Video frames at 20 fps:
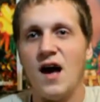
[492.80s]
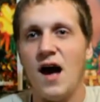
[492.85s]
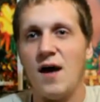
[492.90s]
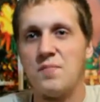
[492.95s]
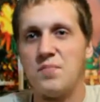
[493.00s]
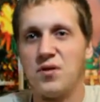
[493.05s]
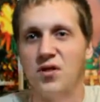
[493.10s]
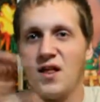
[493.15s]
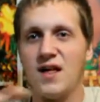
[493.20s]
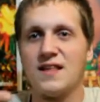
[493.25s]

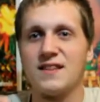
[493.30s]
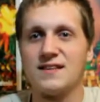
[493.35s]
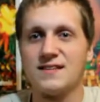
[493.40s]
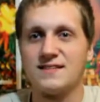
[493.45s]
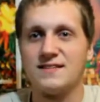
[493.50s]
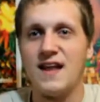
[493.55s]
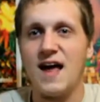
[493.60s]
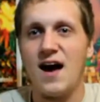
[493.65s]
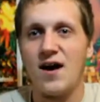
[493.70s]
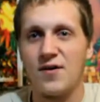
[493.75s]
I'm playing
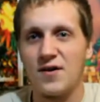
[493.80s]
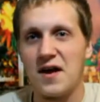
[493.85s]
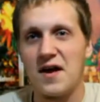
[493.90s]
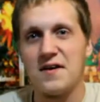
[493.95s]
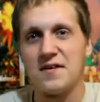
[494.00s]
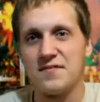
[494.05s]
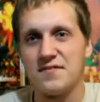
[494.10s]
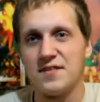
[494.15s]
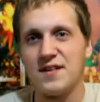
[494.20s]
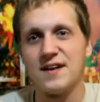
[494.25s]
this now
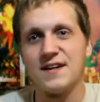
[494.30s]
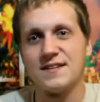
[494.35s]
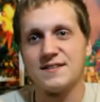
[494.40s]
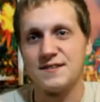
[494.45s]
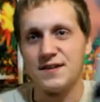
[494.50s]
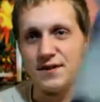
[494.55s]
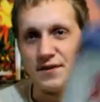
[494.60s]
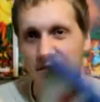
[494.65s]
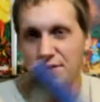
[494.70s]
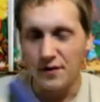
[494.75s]
kind of thing.
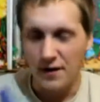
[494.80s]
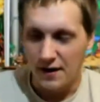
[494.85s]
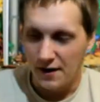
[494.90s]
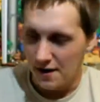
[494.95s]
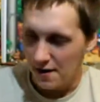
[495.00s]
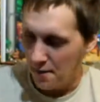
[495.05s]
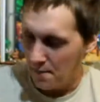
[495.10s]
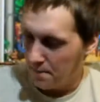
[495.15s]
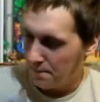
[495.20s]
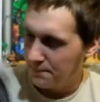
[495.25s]
So,
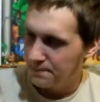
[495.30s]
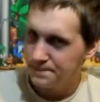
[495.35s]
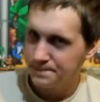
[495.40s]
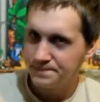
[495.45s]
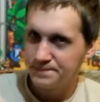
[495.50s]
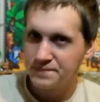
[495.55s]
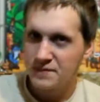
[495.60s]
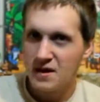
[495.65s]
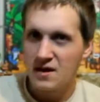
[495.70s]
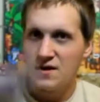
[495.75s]

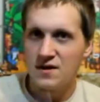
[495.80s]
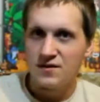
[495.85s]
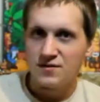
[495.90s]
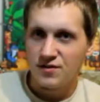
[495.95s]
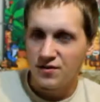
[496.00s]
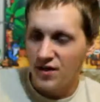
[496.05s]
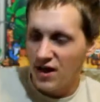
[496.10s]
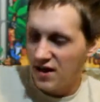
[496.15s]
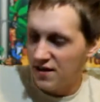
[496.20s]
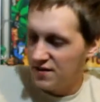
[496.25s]

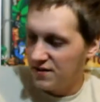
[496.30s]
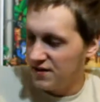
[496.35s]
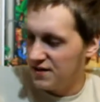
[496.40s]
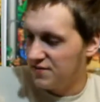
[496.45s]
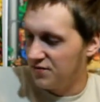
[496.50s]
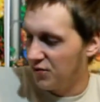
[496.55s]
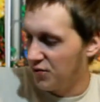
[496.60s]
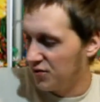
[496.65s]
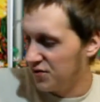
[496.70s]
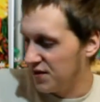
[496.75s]
so that
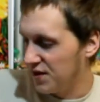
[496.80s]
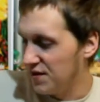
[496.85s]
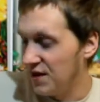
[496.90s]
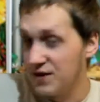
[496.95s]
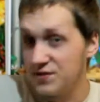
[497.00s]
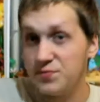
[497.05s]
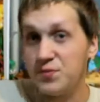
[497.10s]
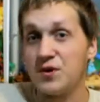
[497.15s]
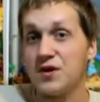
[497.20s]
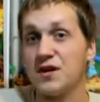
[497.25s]
Evil Within,
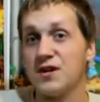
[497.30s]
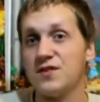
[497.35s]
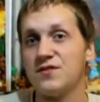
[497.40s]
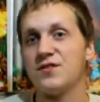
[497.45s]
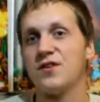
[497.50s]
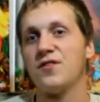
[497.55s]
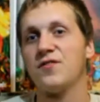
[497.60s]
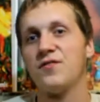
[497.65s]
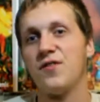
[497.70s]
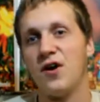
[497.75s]
that's pretty good
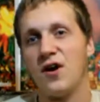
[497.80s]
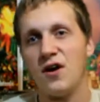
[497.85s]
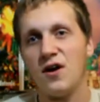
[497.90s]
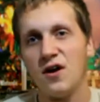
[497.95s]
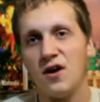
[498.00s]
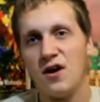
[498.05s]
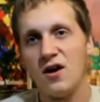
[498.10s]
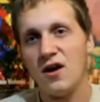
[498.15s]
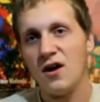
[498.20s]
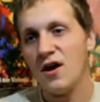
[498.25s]
so far.